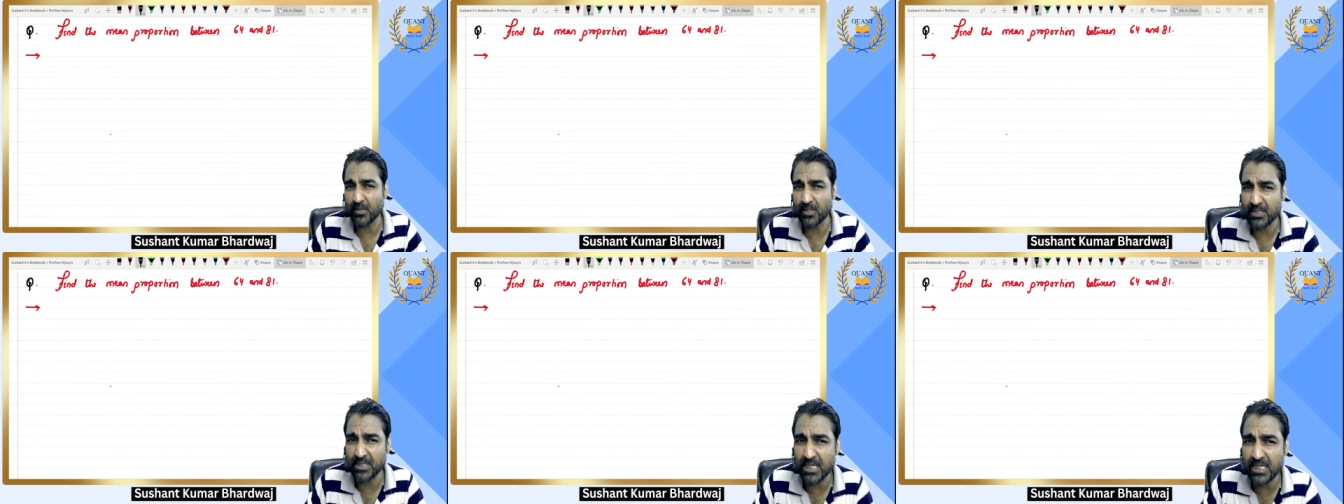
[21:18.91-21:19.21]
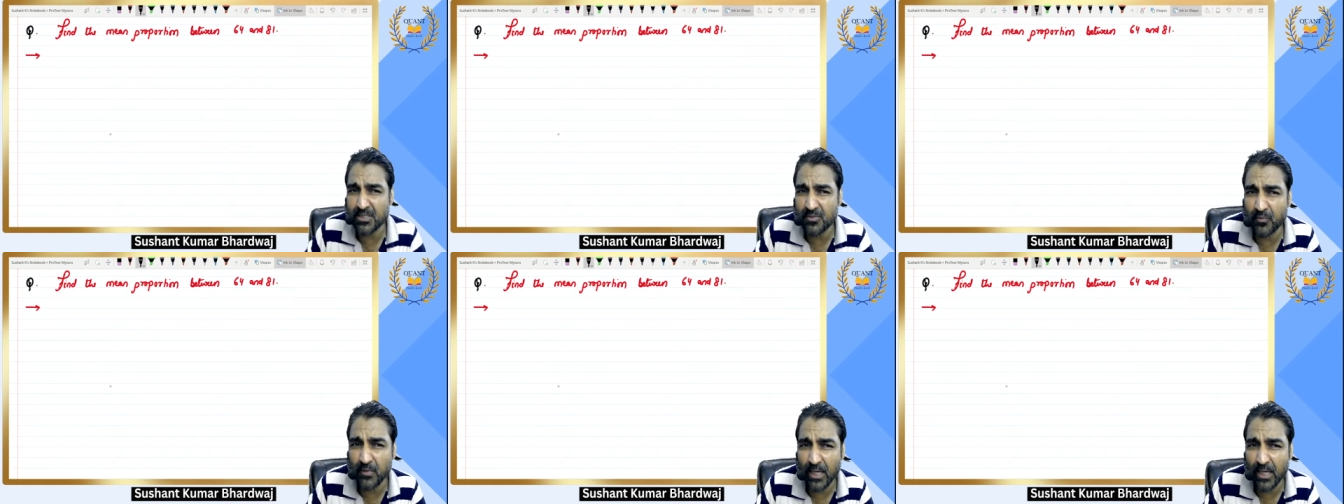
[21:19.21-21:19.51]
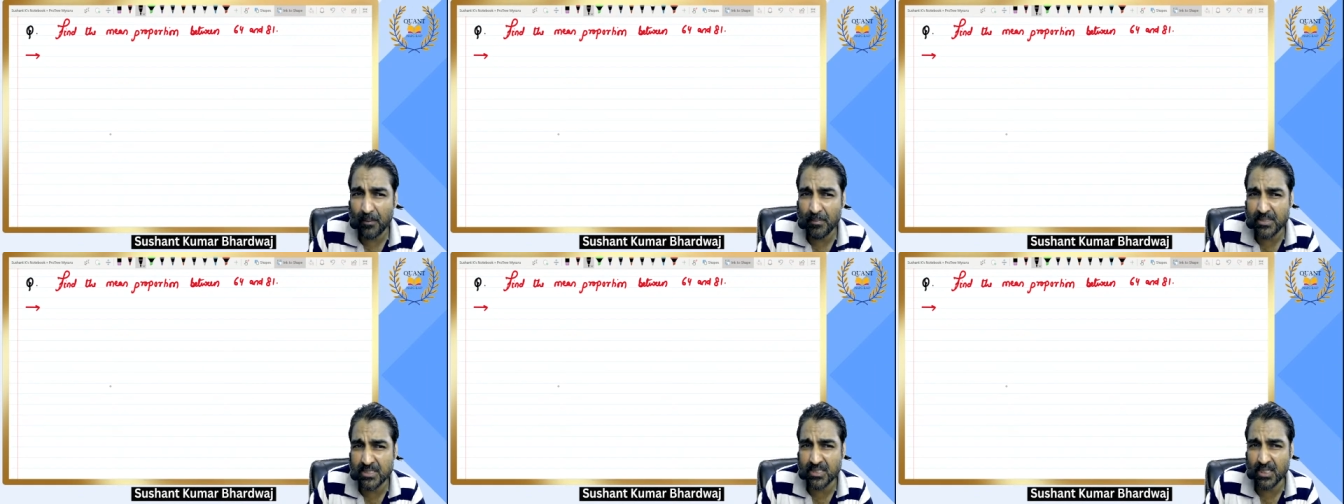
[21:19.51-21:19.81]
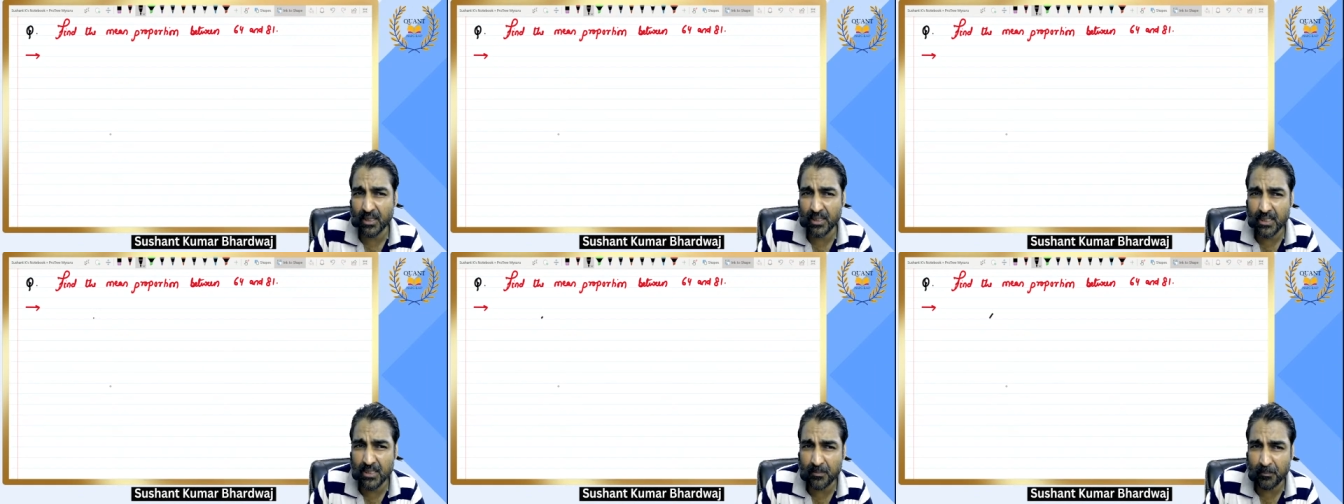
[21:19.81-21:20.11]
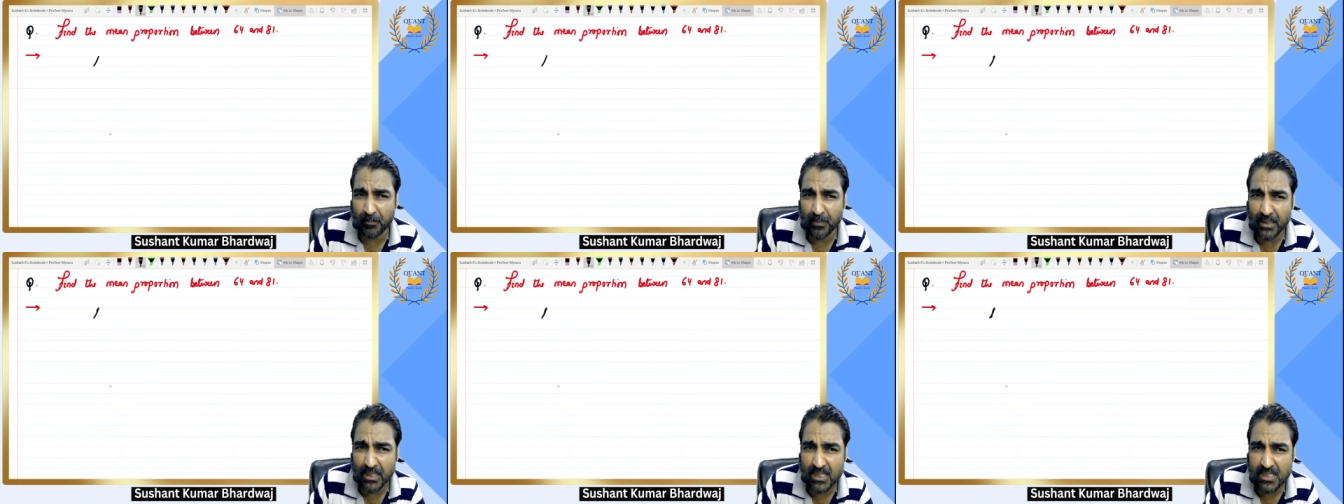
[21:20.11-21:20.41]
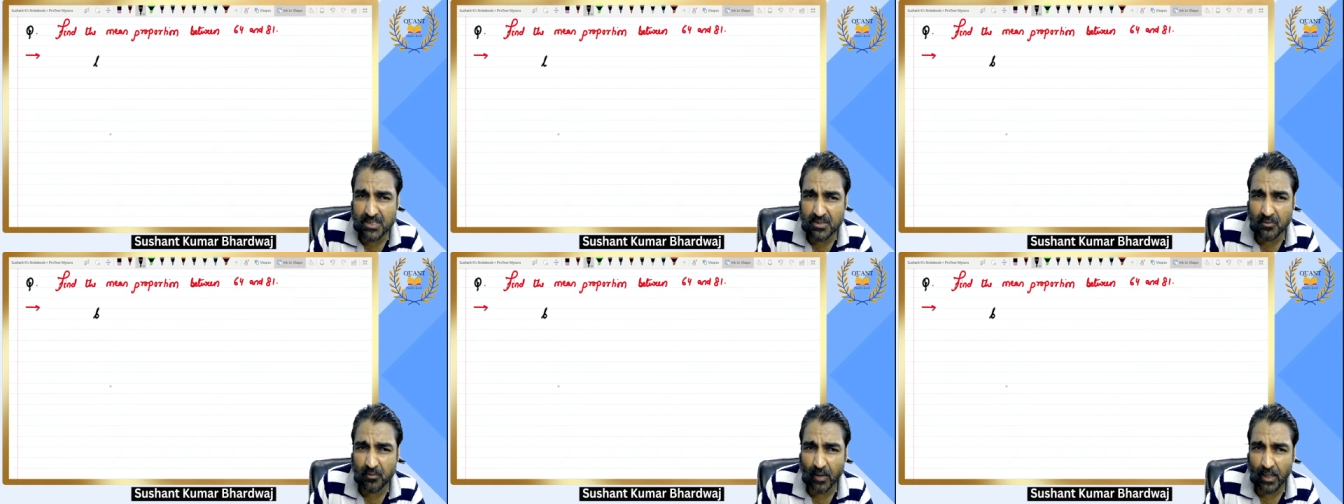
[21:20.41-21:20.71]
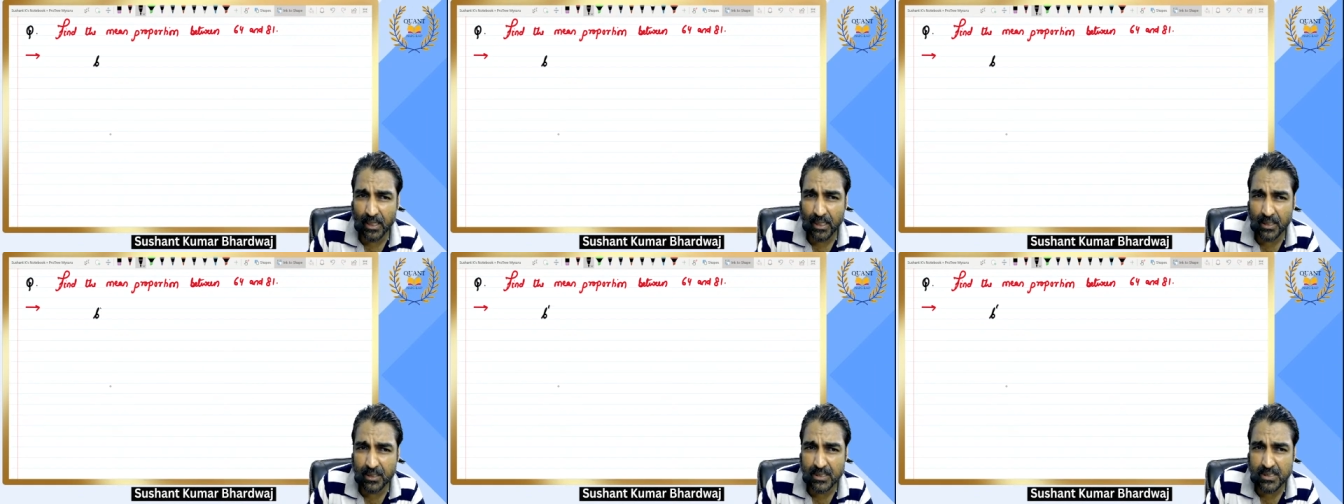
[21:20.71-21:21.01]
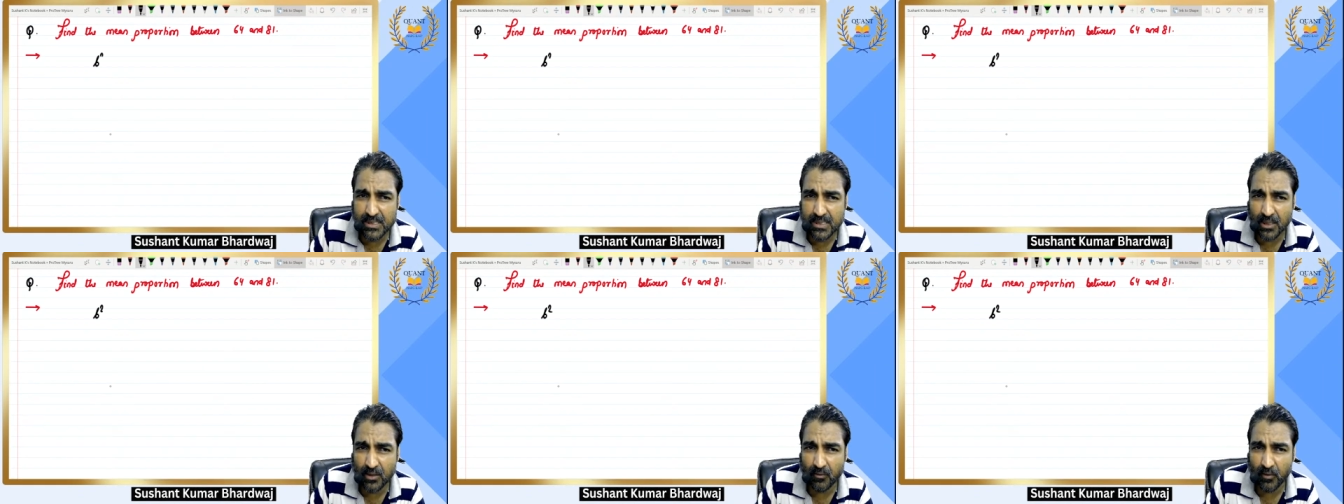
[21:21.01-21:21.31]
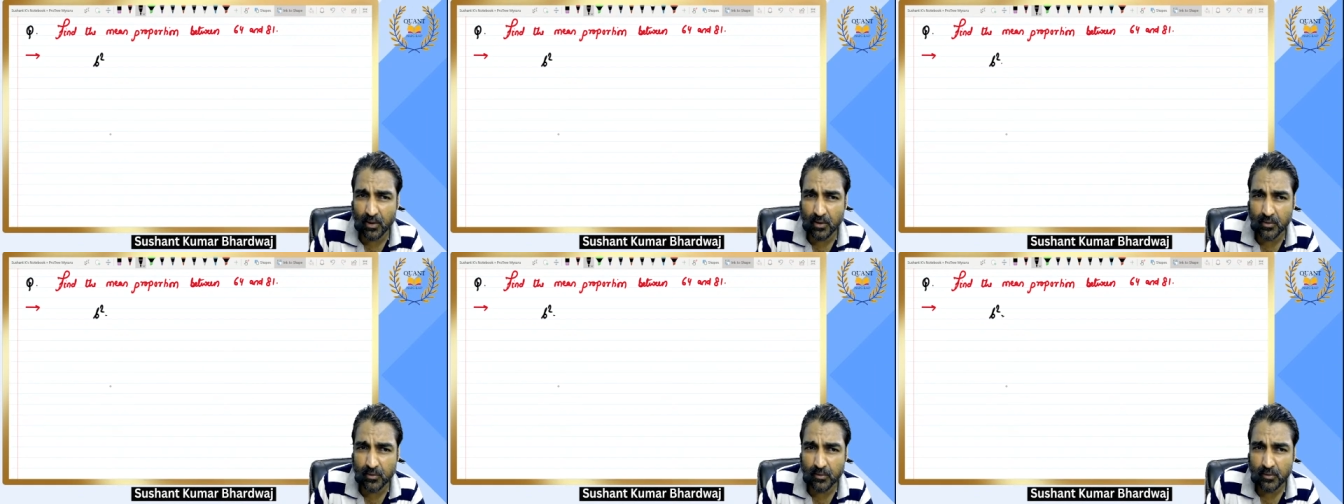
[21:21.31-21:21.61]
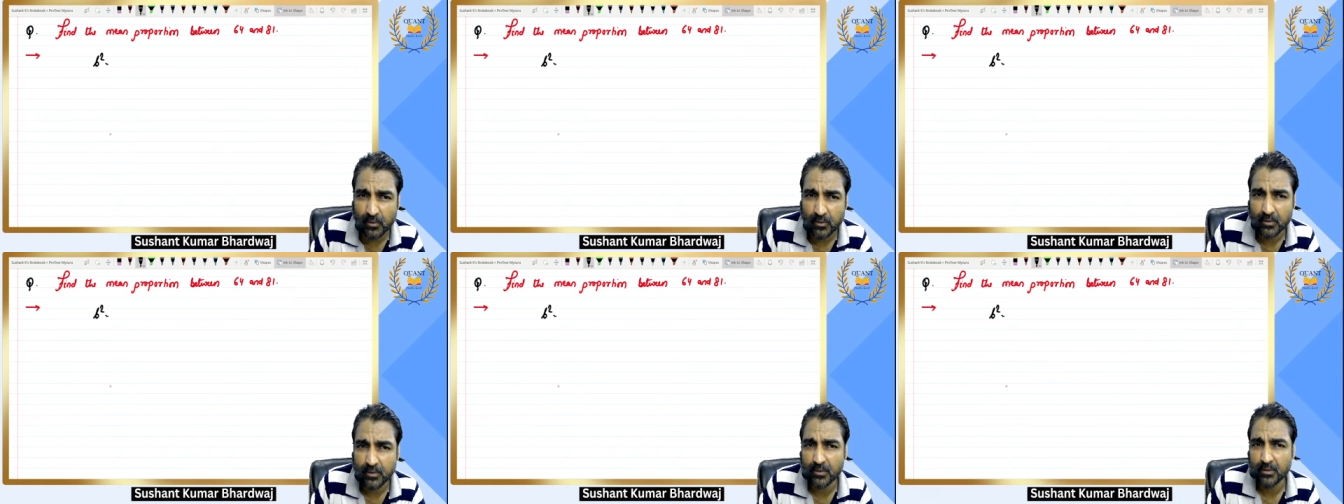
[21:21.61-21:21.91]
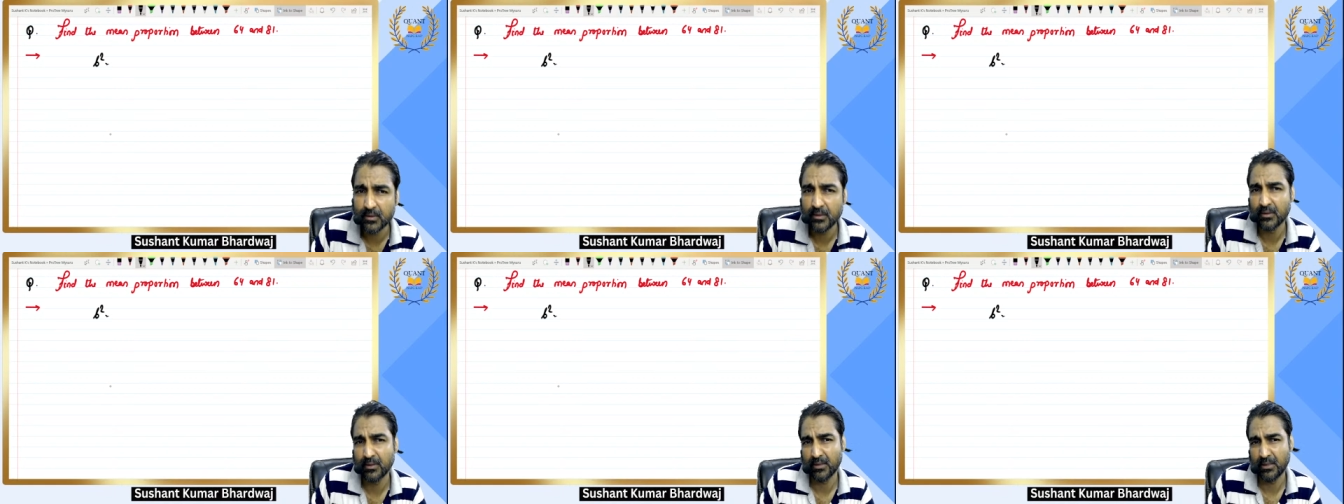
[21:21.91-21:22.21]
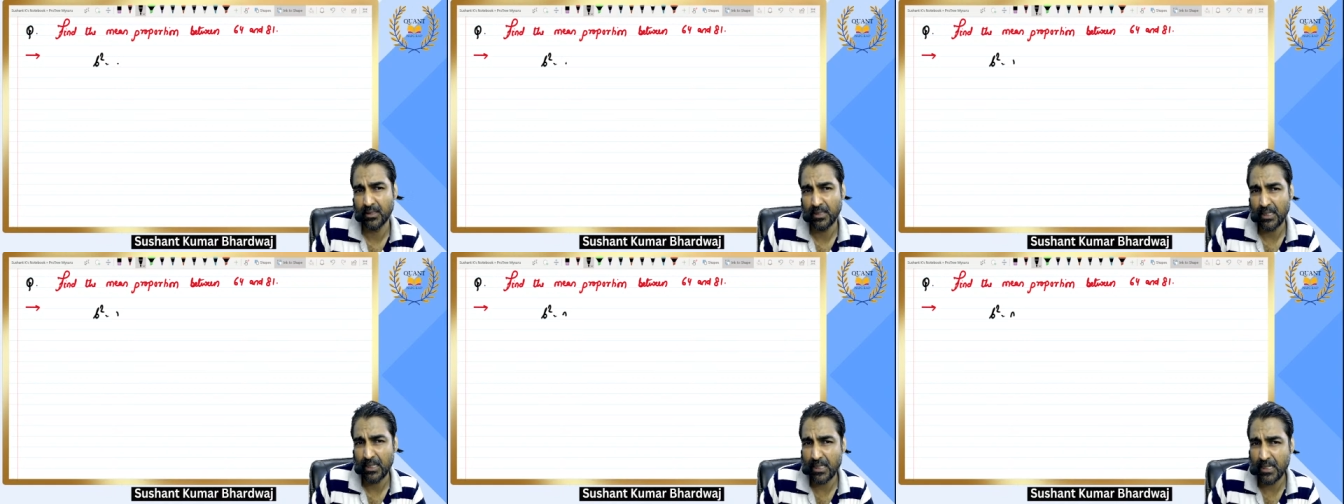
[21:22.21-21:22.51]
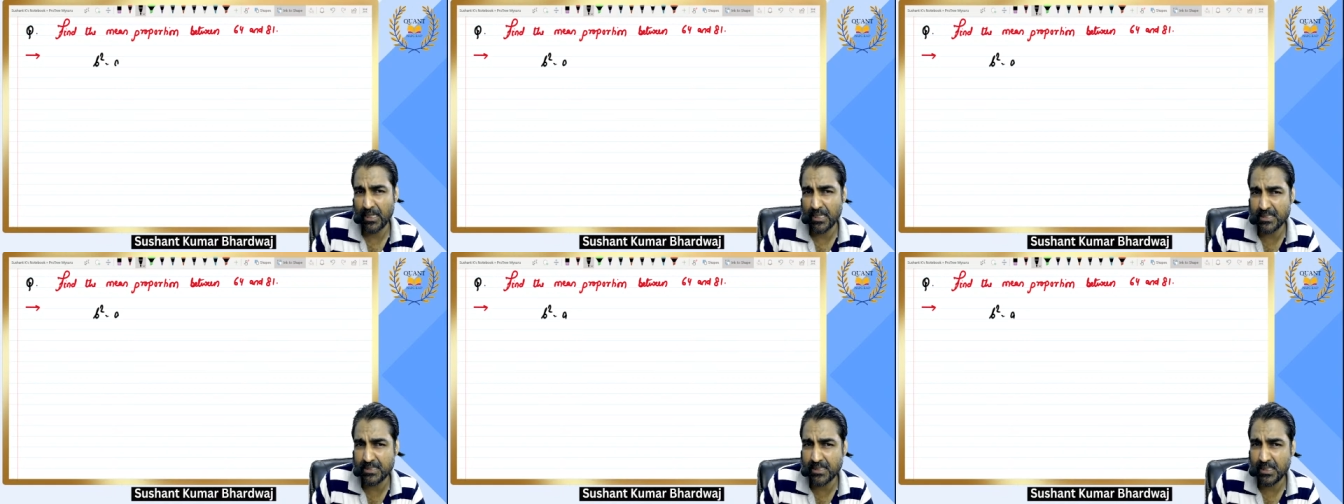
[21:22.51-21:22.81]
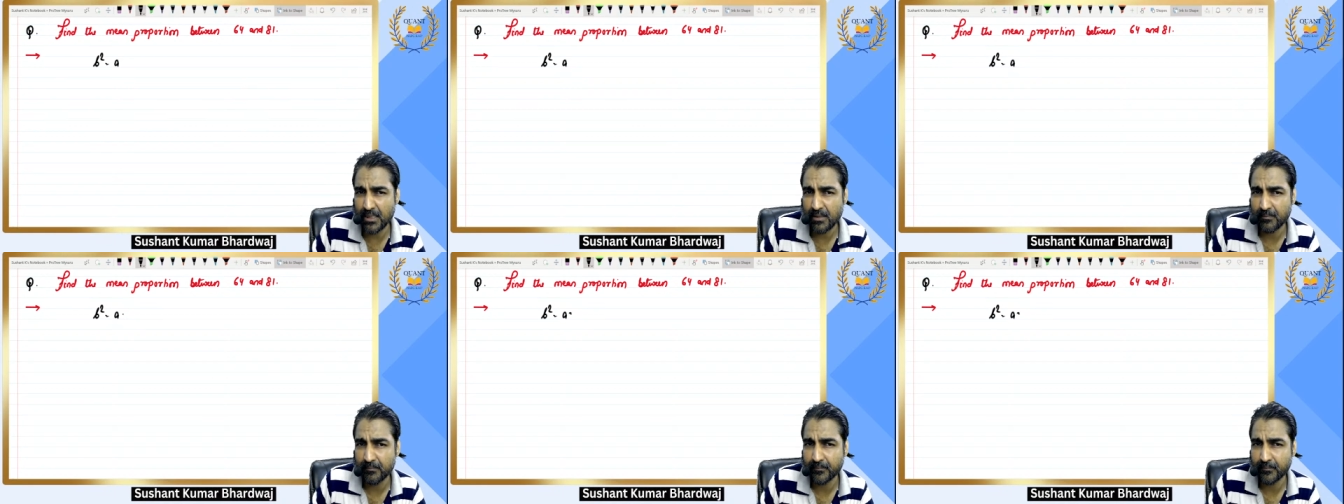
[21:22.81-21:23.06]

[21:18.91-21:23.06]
Just we have studied B square is equal to AC.